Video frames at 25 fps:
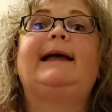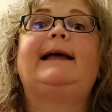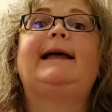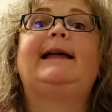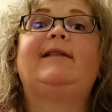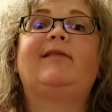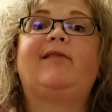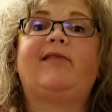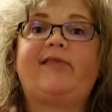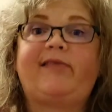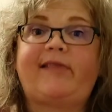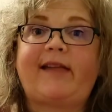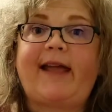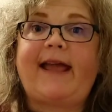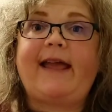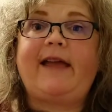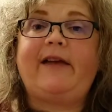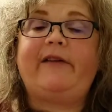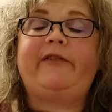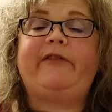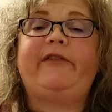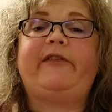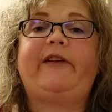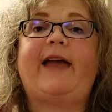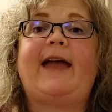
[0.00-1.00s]
and
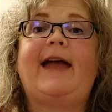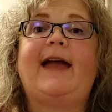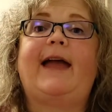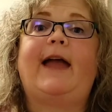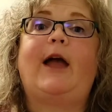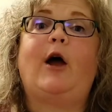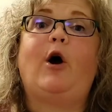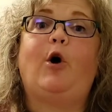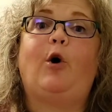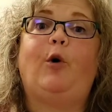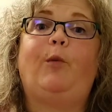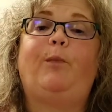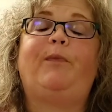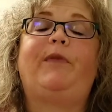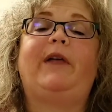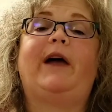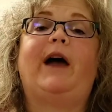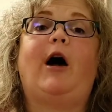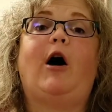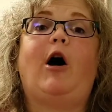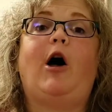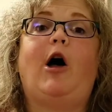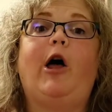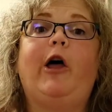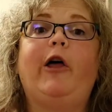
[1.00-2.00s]
safe. And I hope
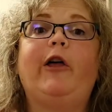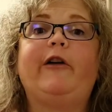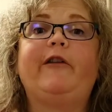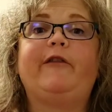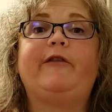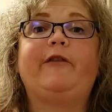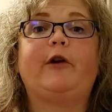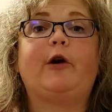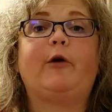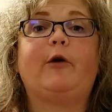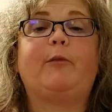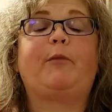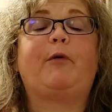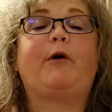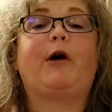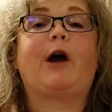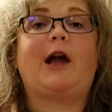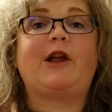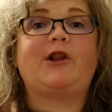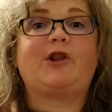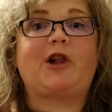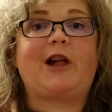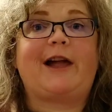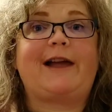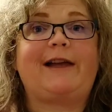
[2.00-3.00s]
that all of your
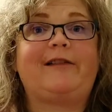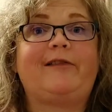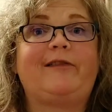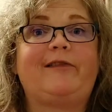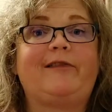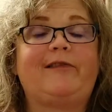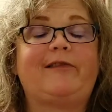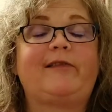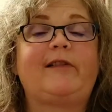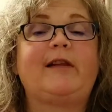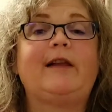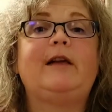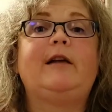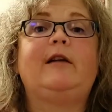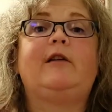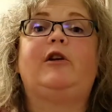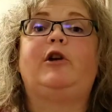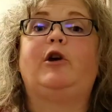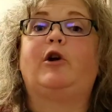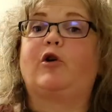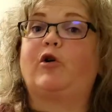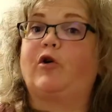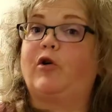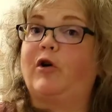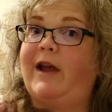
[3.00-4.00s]
projects,
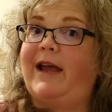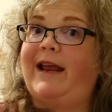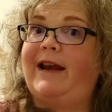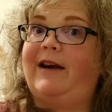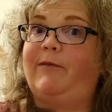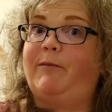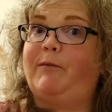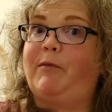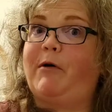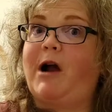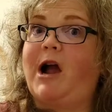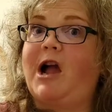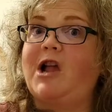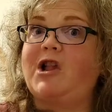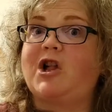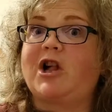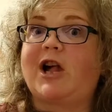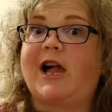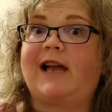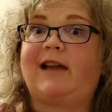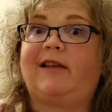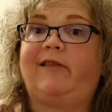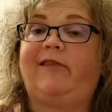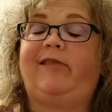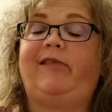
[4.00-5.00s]
your creative
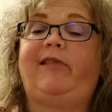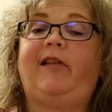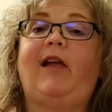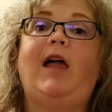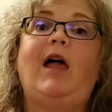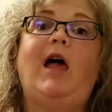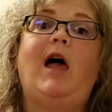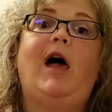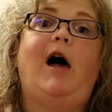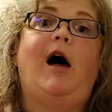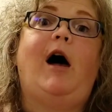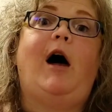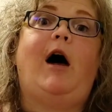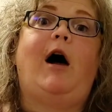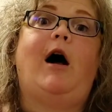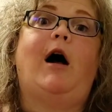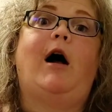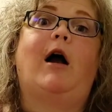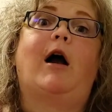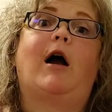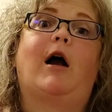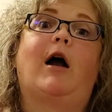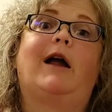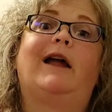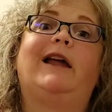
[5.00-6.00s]
projects,
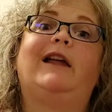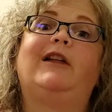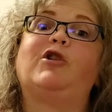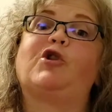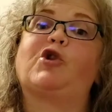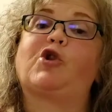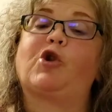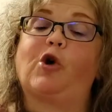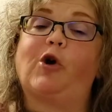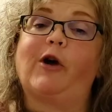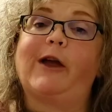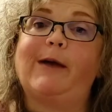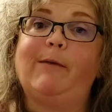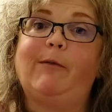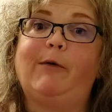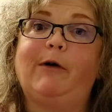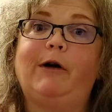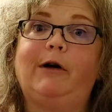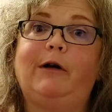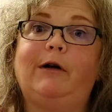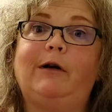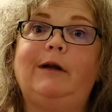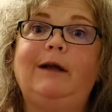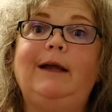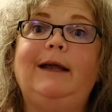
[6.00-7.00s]
are
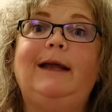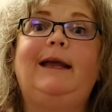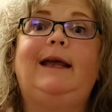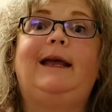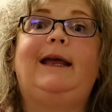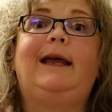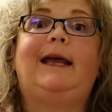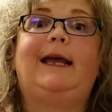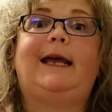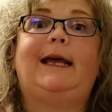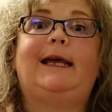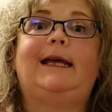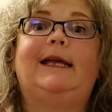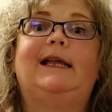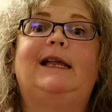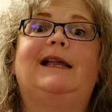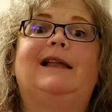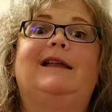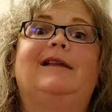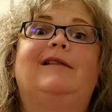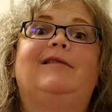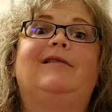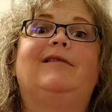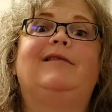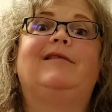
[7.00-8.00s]
enjoyable
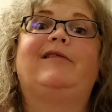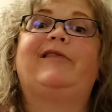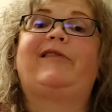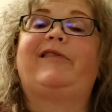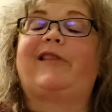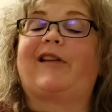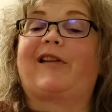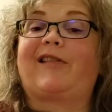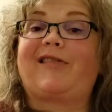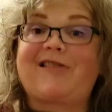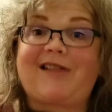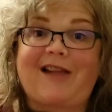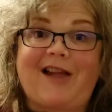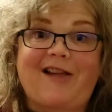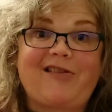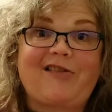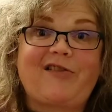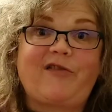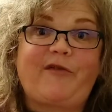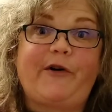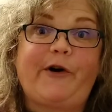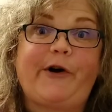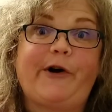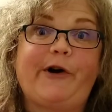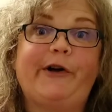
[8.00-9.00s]
and
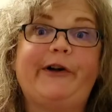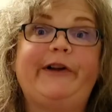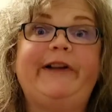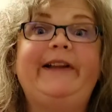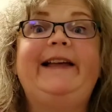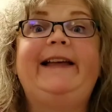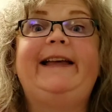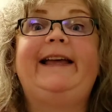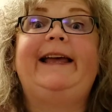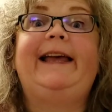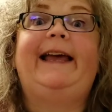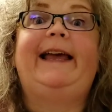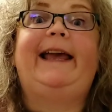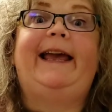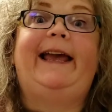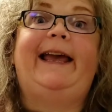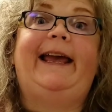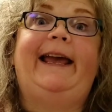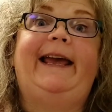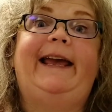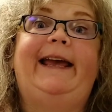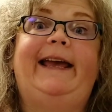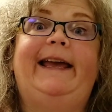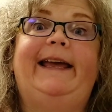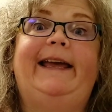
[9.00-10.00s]
successful.
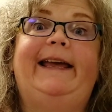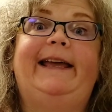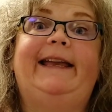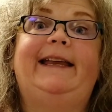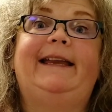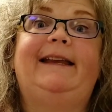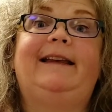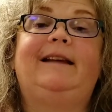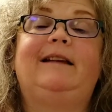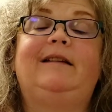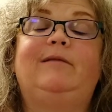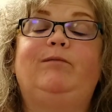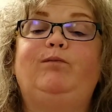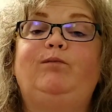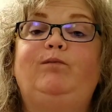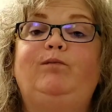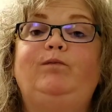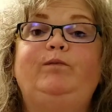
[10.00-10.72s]
And